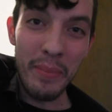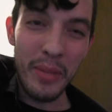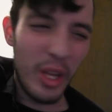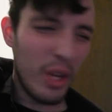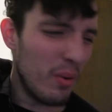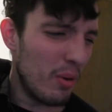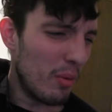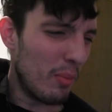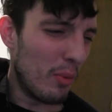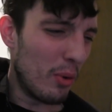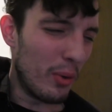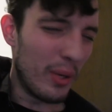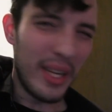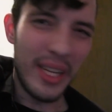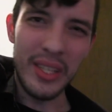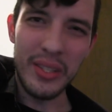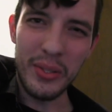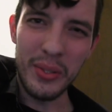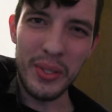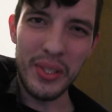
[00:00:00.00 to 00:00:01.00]
You were more
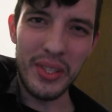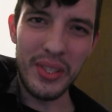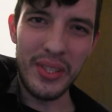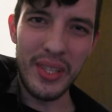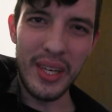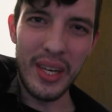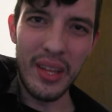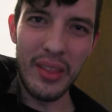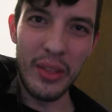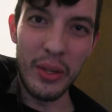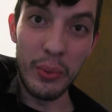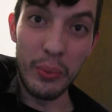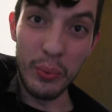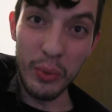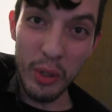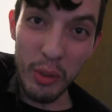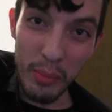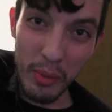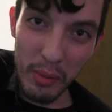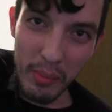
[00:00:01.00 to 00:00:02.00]
interested in the
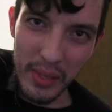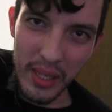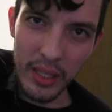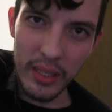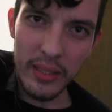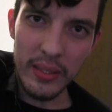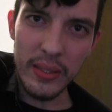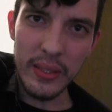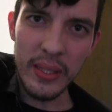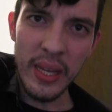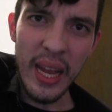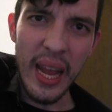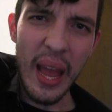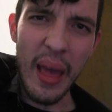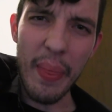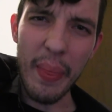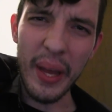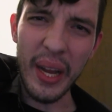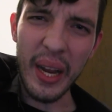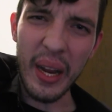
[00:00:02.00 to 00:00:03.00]
rumor mills
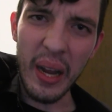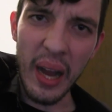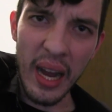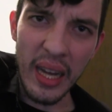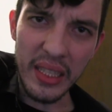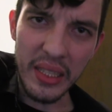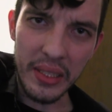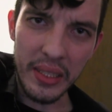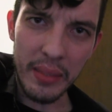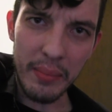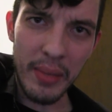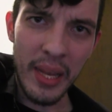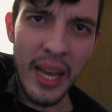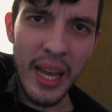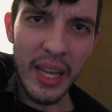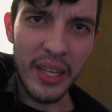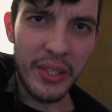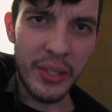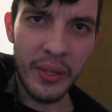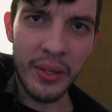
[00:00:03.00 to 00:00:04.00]
and the gossip
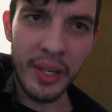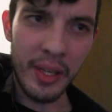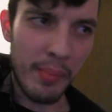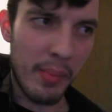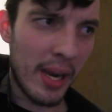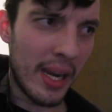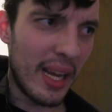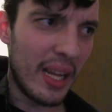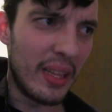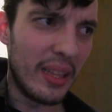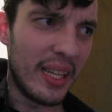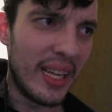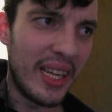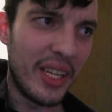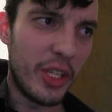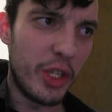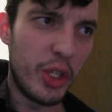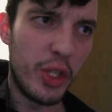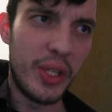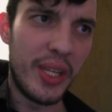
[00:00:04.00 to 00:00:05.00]
and turning my
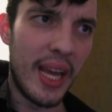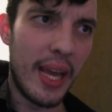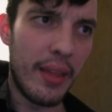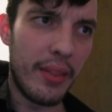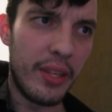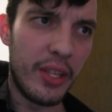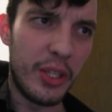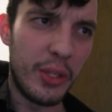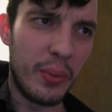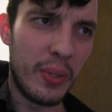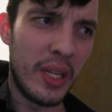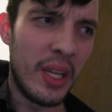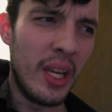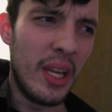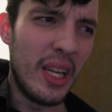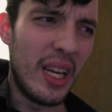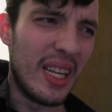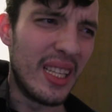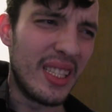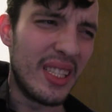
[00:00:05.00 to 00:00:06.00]
alleged death into
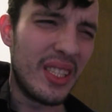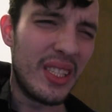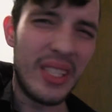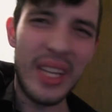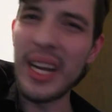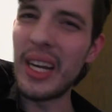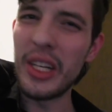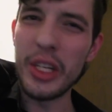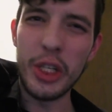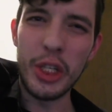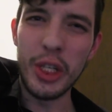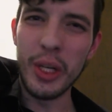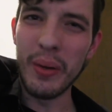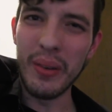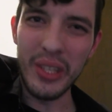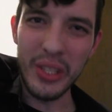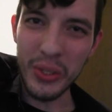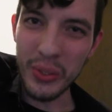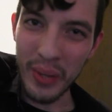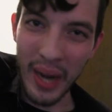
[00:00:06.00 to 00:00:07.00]
a
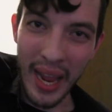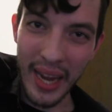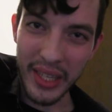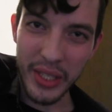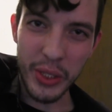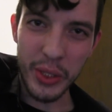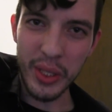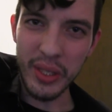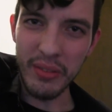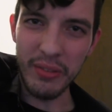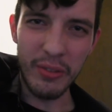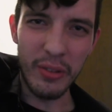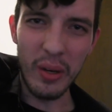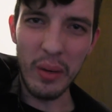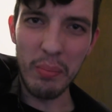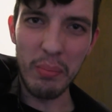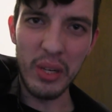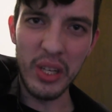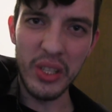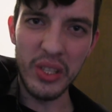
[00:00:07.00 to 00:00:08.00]
sideshow attraction
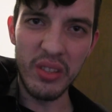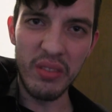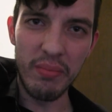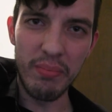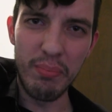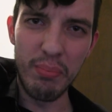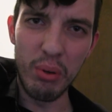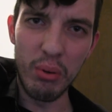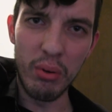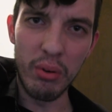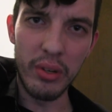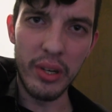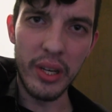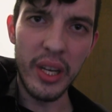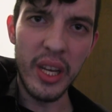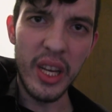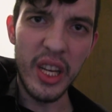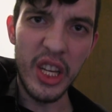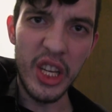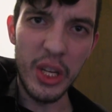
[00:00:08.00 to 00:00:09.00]
for a bunch of
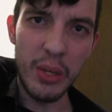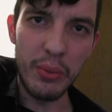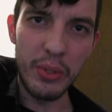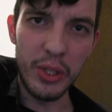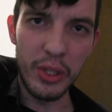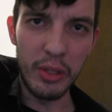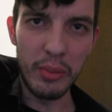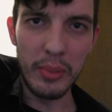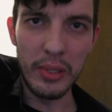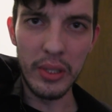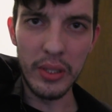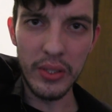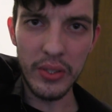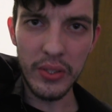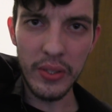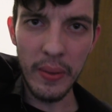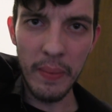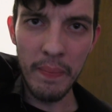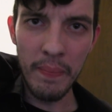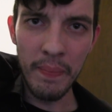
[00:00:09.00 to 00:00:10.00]
bored
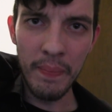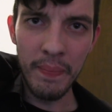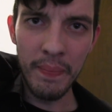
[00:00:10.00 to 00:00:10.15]
YouTubers.